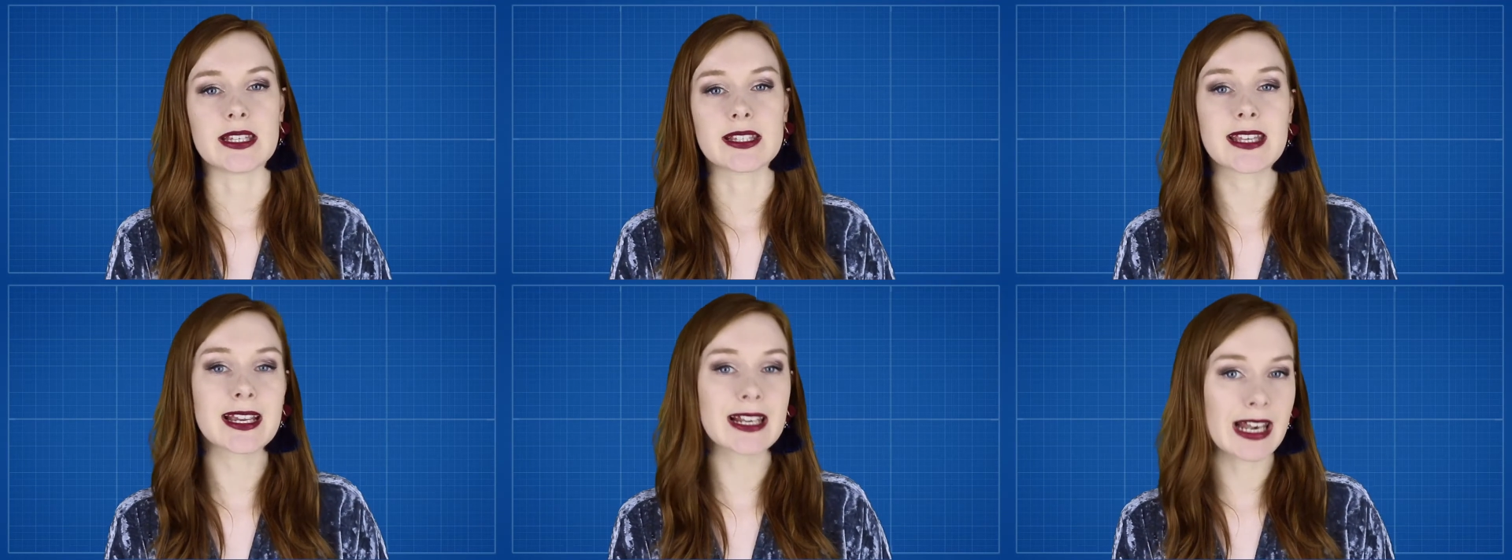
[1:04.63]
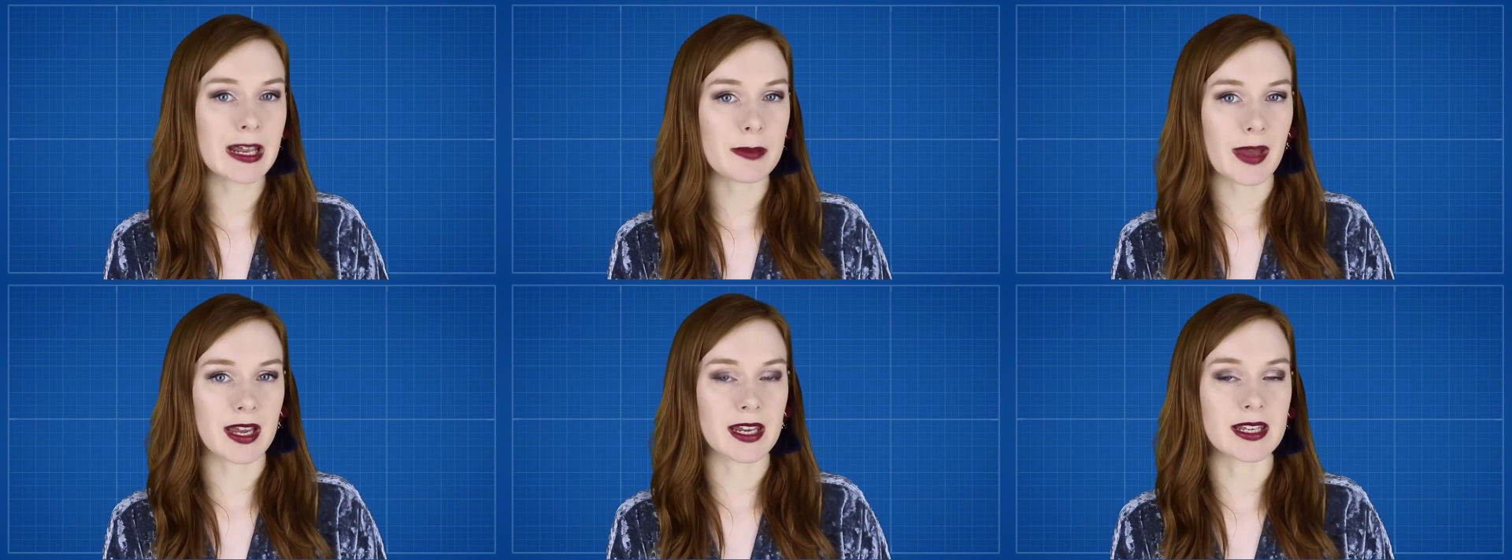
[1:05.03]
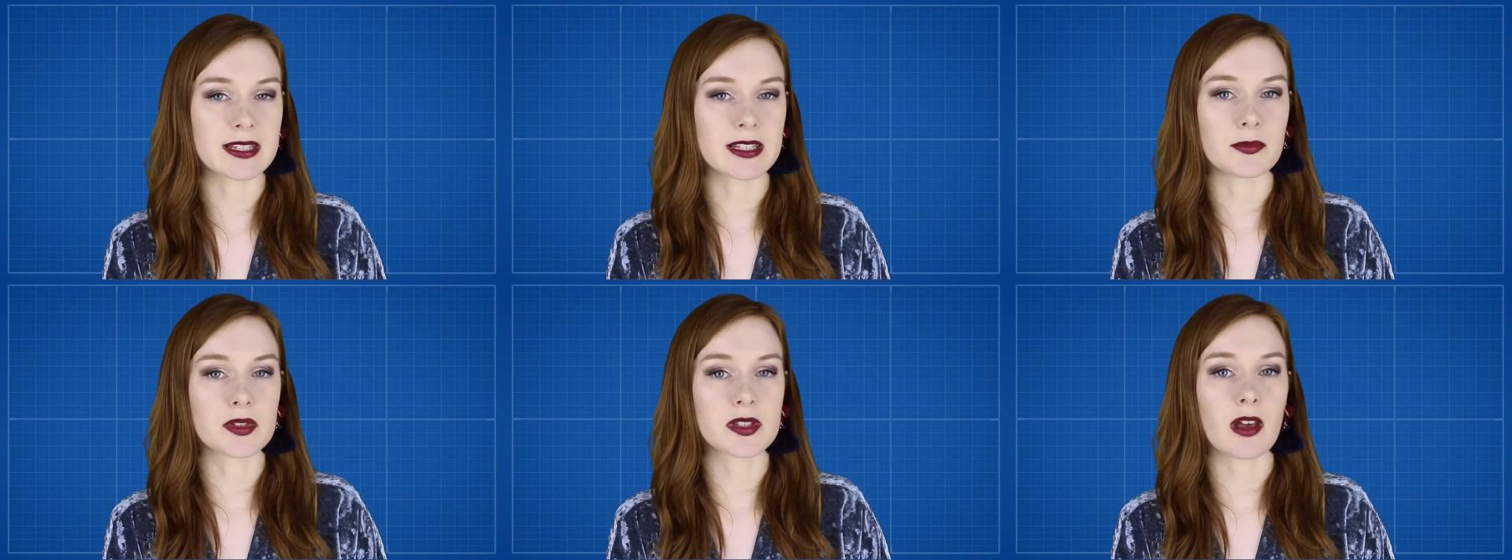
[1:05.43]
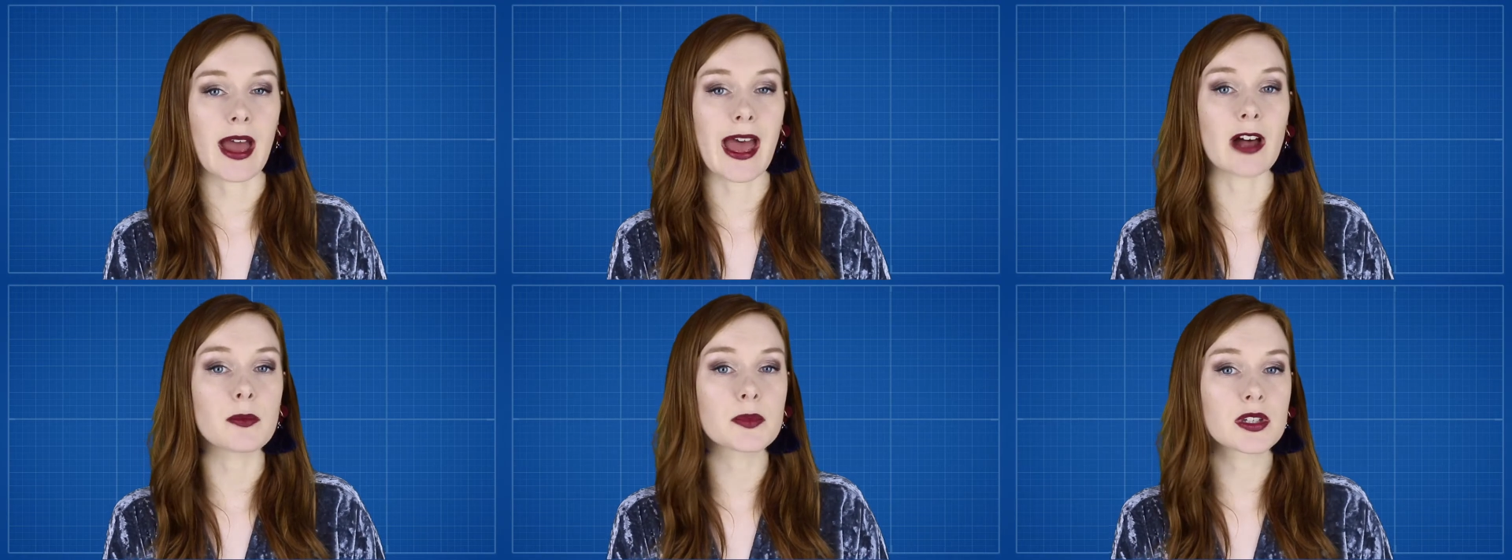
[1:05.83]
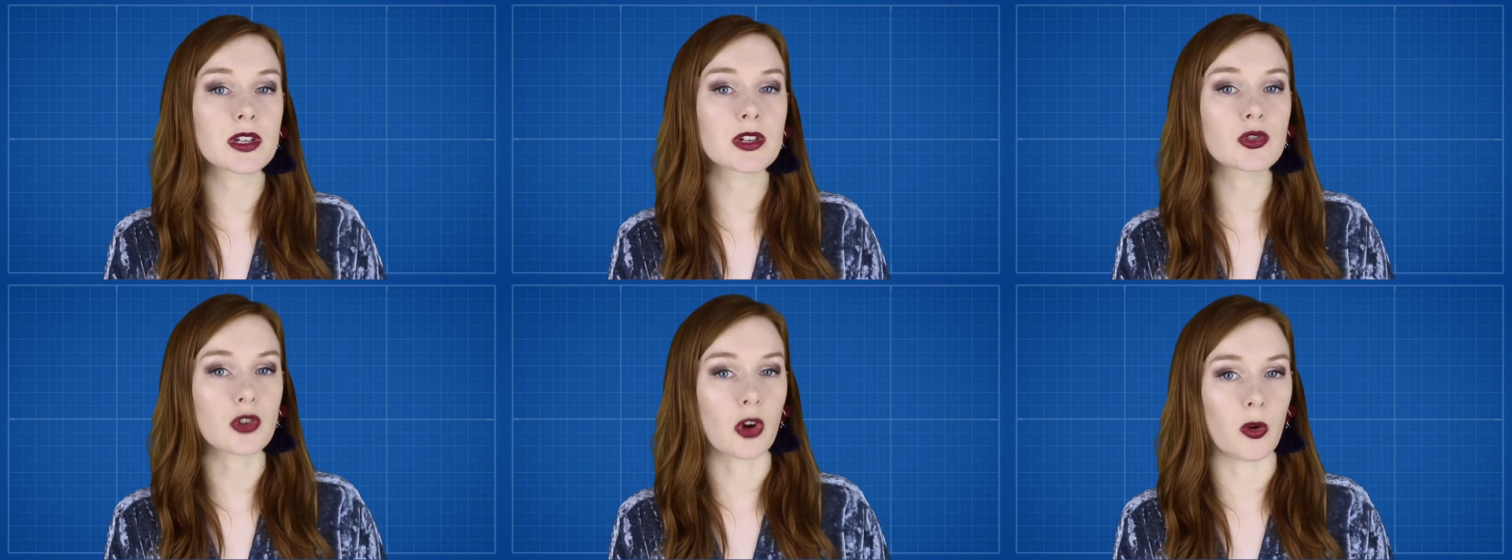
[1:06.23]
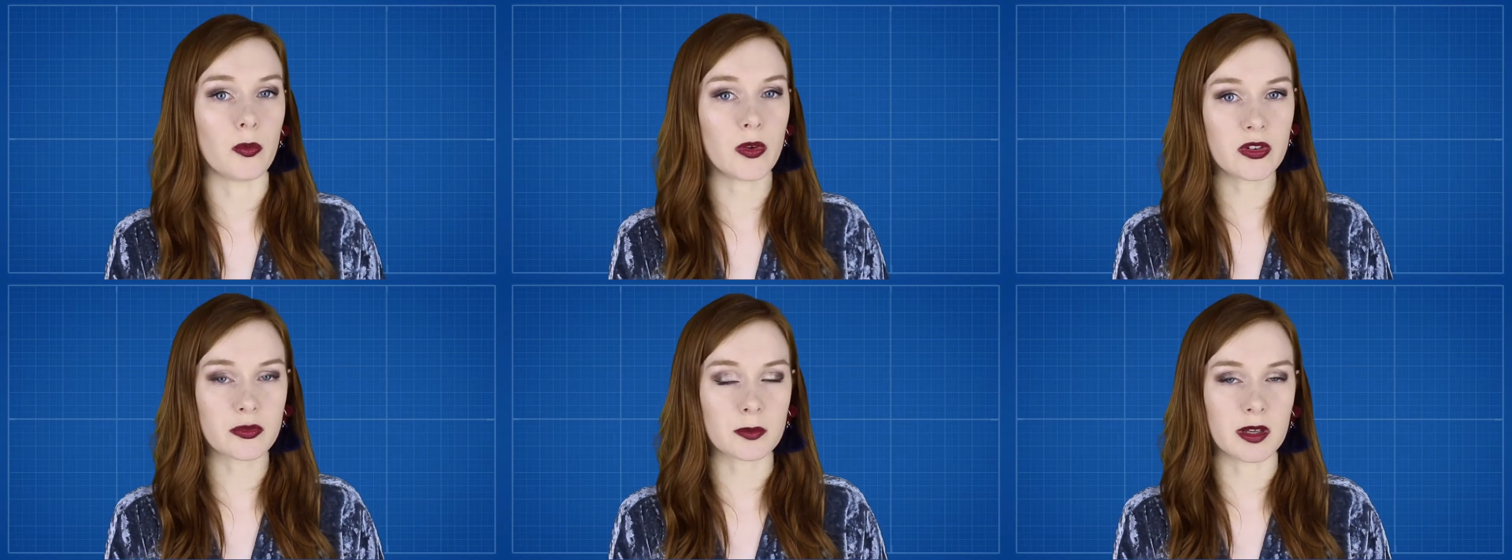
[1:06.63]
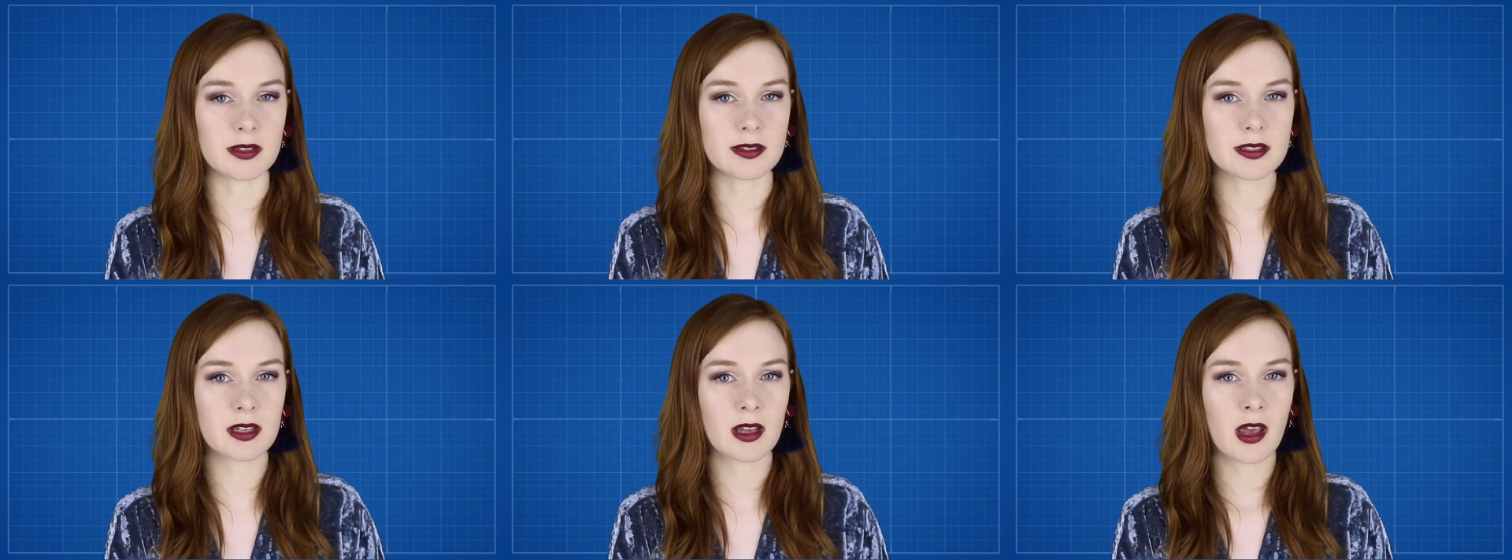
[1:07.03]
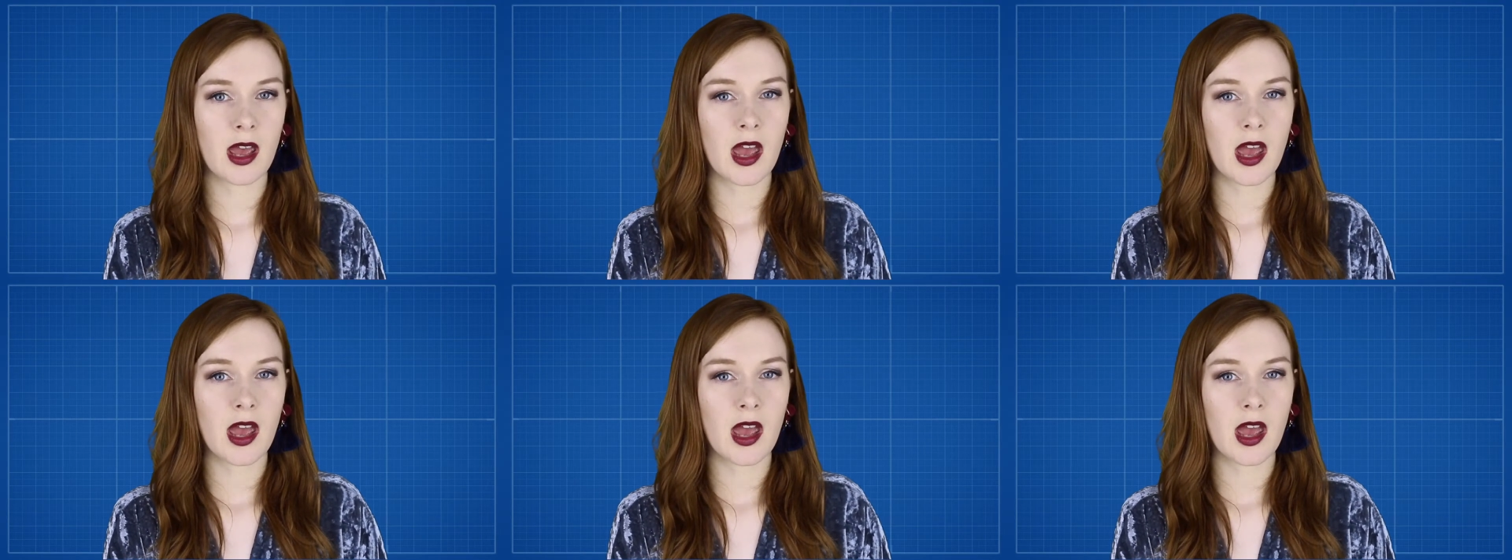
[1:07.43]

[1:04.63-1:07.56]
signalling mechanisms that help to control movement.